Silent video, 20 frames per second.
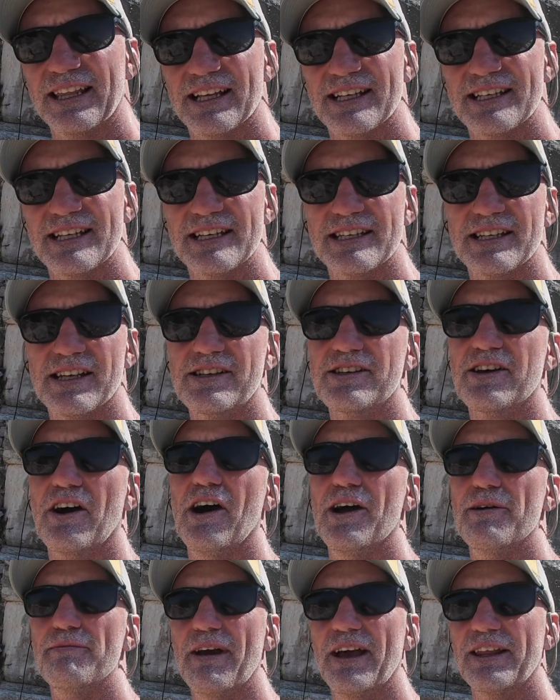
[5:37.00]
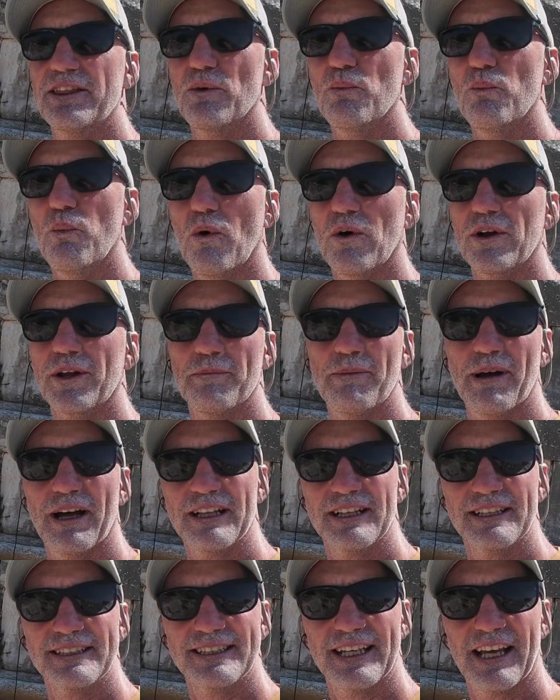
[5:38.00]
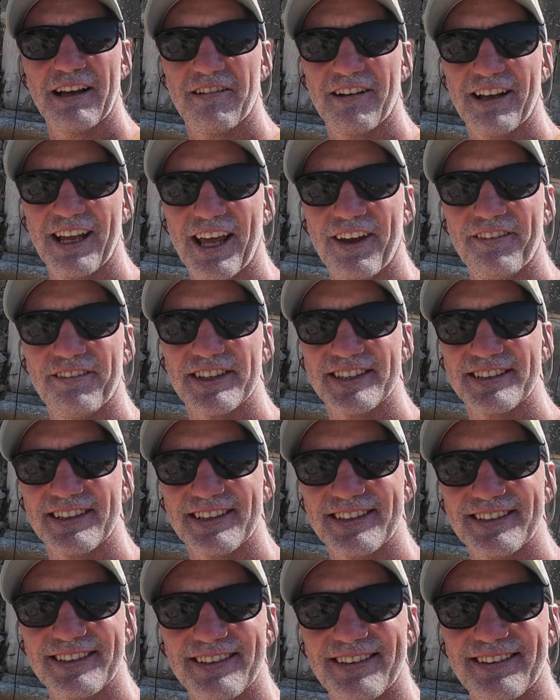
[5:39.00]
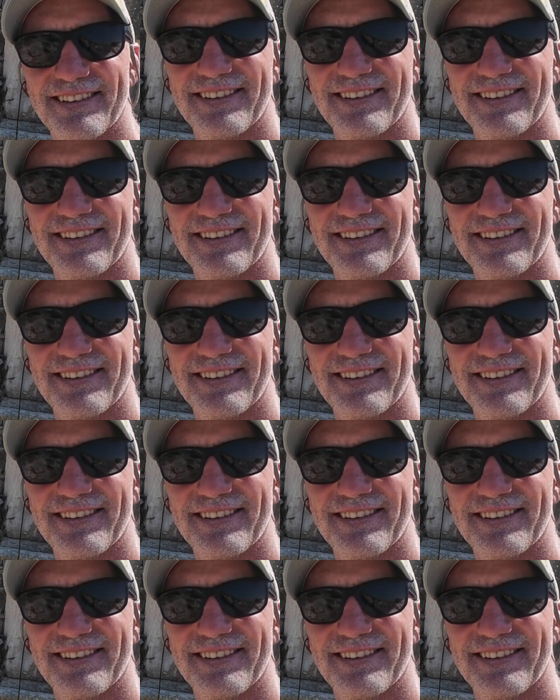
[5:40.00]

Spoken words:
the test of time at the Water Palace here in Ephesus.